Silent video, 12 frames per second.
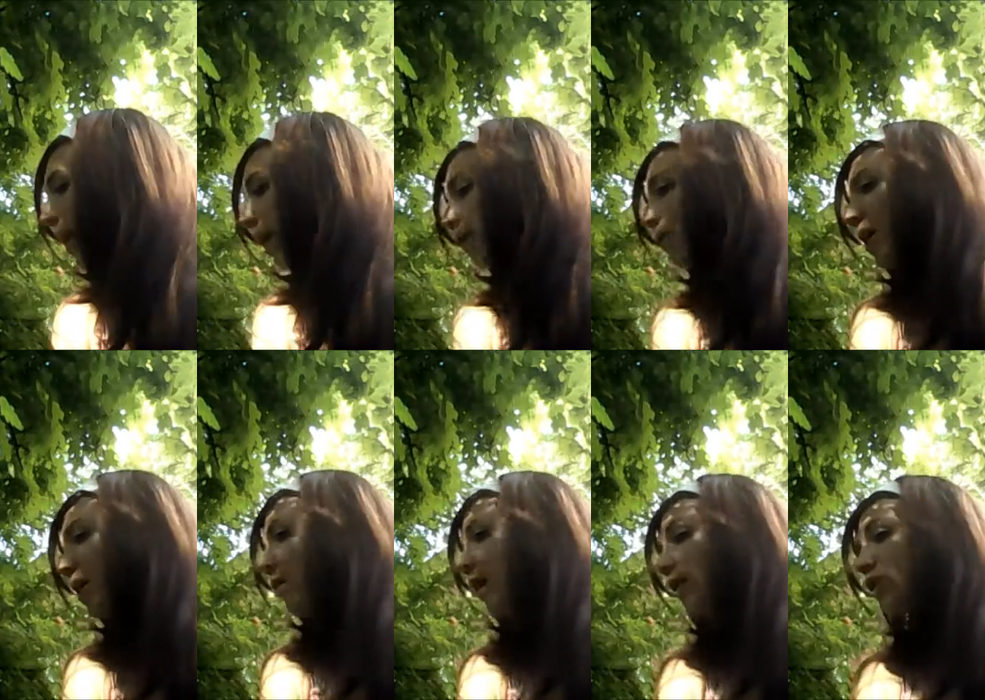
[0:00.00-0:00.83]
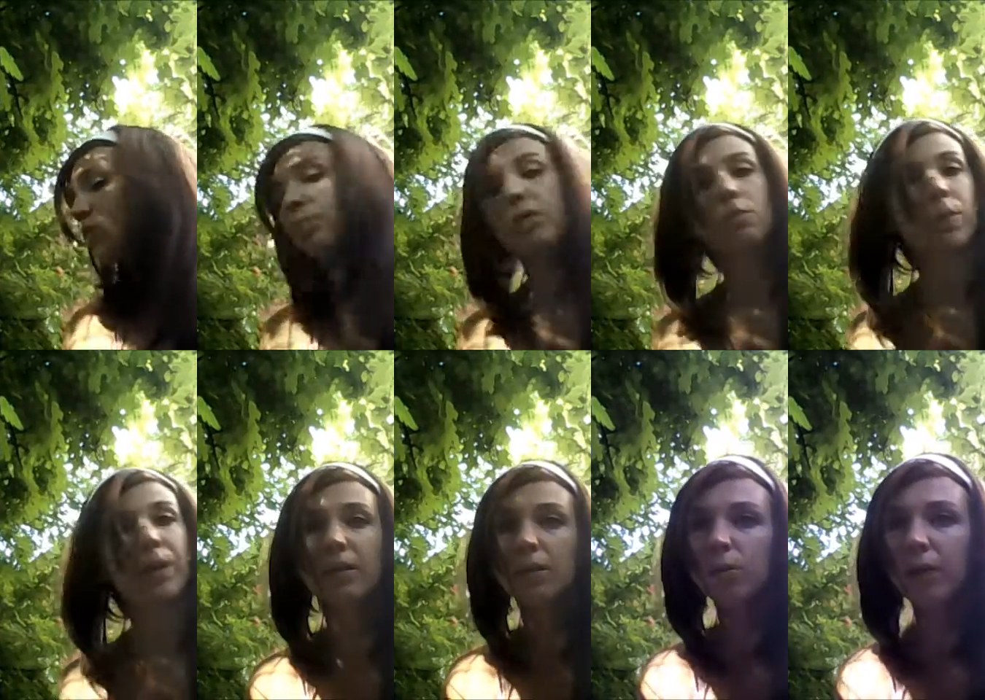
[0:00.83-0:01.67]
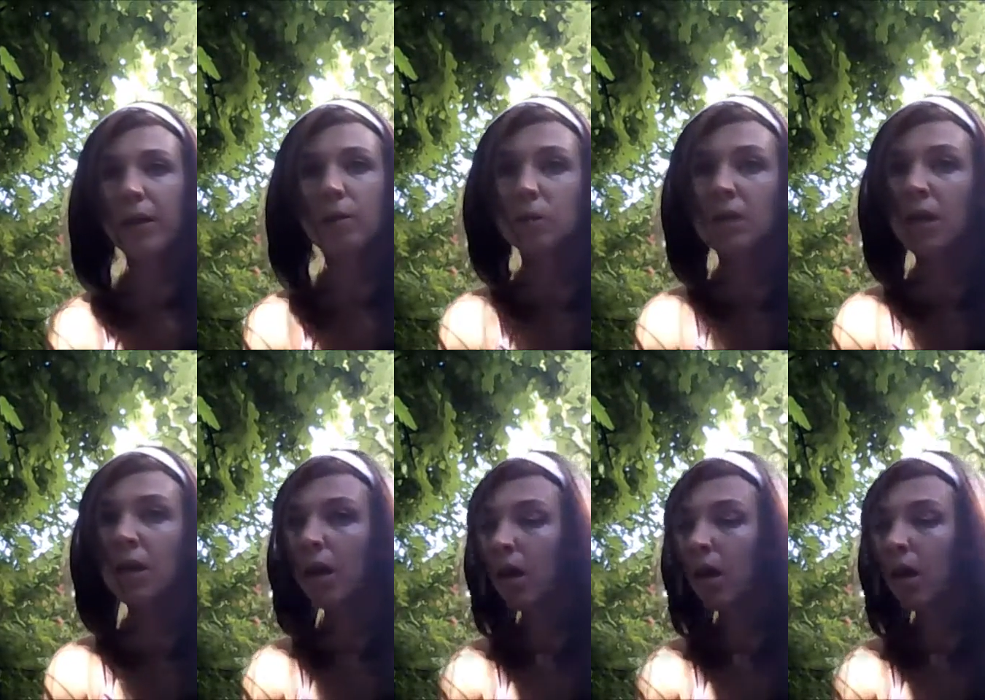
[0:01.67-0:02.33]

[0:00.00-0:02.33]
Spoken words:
And then I just put them right in the ground.